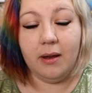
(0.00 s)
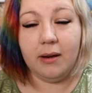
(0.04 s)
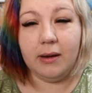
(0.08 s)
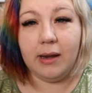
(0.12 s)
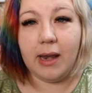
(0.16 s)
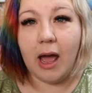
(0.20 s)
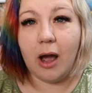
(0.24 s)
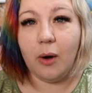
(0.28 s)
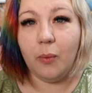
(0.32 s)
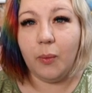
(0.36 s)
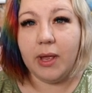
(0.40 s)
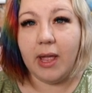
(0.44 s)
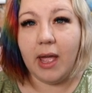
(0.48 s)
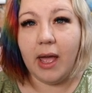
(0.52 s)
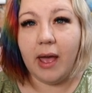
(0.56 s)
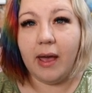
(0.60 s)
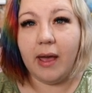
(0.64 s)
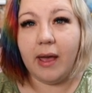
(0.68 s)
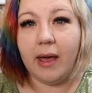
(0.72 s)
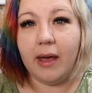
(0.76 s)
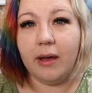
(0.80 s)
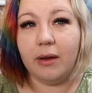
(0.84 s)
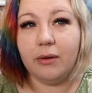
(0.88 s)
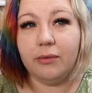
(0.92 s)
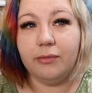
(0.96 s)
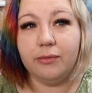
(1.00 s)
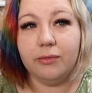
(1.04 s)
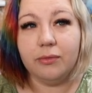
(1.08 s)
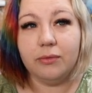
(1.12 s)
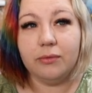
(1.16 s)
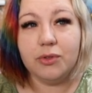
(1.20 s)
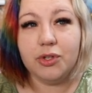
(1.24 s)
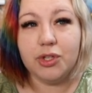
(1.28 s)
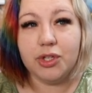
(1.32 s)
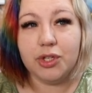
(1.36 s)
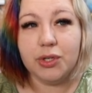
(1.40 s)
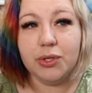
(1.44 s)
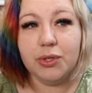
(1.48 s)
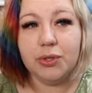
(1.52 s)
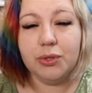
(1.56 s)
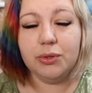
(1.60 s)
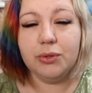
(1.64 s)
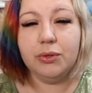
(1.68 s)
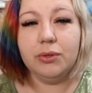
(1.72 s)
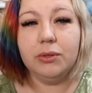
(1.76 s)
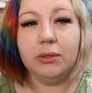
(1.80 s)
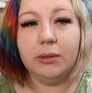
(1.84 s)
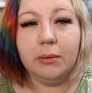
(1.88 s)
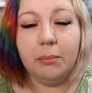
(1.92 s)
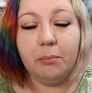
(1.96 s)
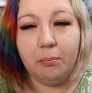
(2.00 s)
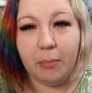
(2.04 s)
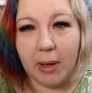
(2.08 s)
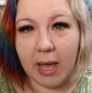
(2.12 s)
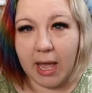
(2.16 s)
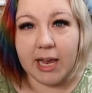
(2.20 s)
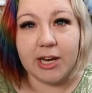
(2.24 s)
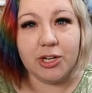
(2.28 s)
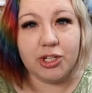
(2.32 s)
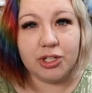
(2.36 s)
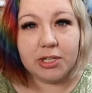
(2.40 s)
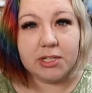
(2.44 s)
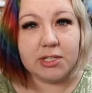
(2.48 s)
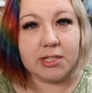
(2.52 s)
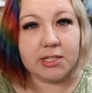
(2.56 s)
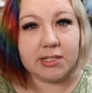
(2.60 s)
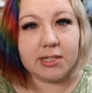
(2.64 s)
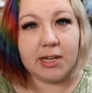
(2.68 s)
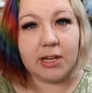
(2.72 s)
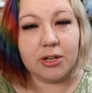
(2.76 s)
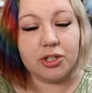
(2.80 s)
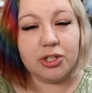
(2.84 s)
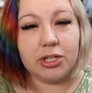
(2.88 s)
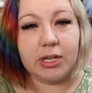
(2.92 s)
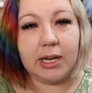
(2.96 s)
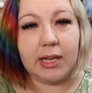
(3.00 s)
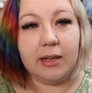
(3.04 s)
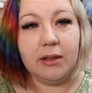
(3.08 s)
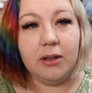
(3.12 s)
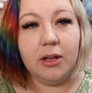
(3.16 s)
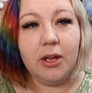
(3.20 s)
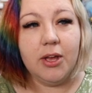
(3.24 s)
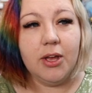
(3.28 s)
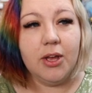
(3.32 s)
Now we have two pages essentially.